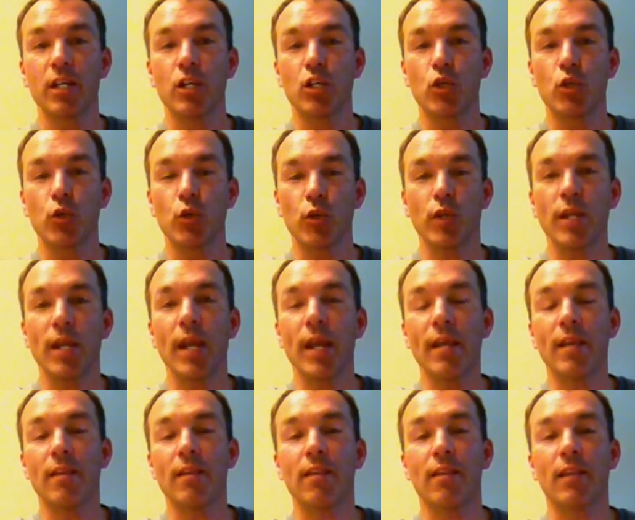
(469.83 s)

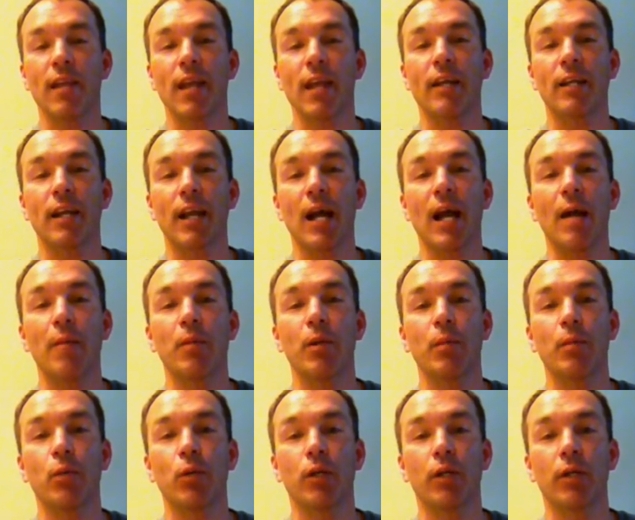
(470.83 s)
create that
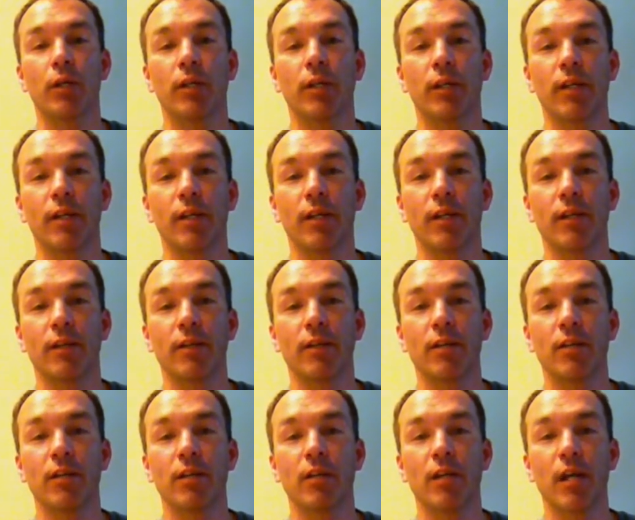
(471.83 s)
comic book and
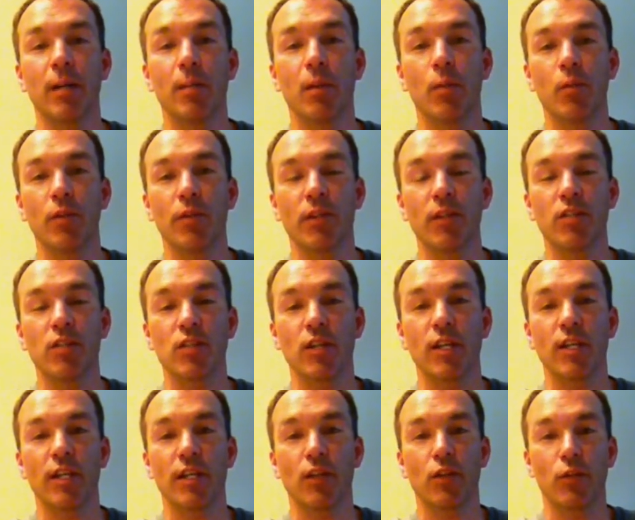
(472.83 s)
come up with
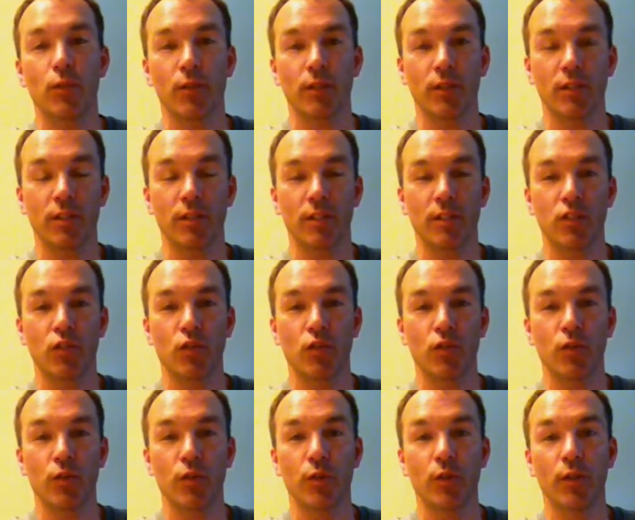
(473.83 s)
exciting and thrilling things for
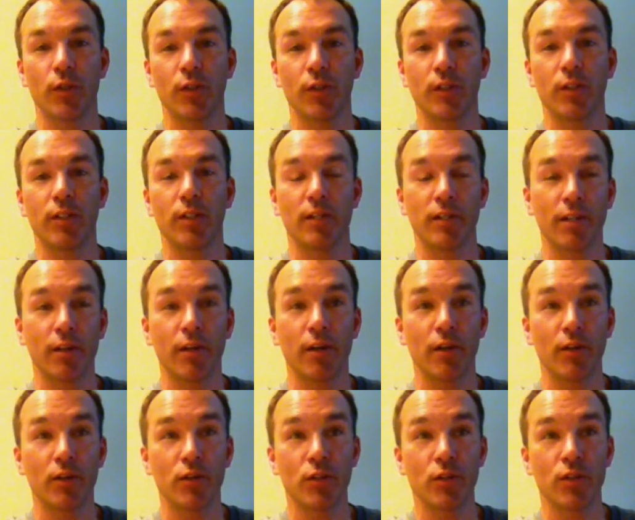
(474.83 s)
your
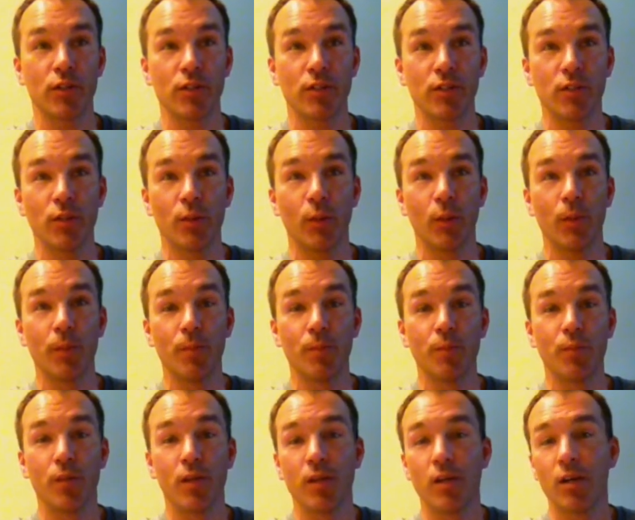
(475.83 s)
character to do.
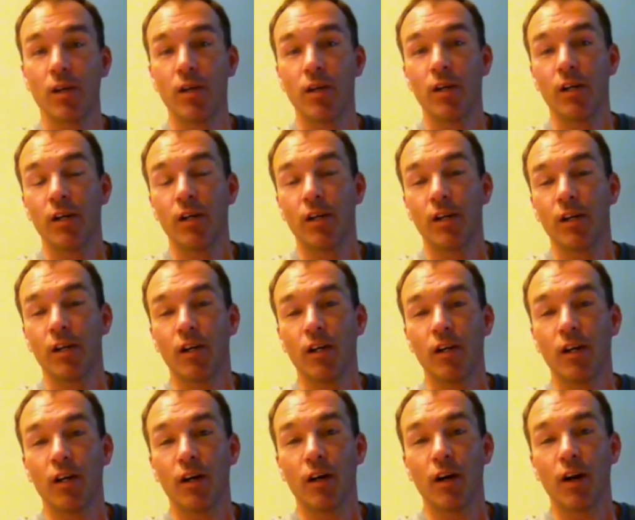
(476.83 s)

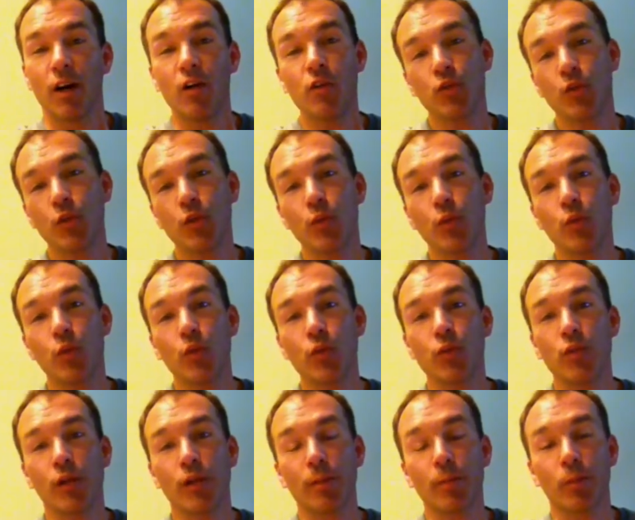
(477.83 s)
Also, the
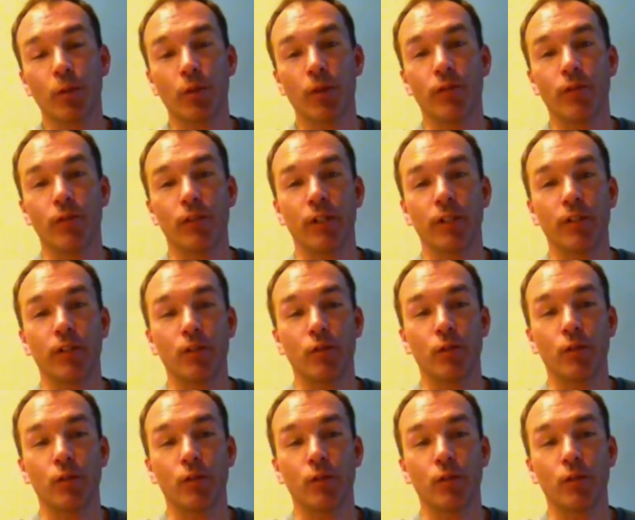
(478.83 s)
rules aren't perfect. You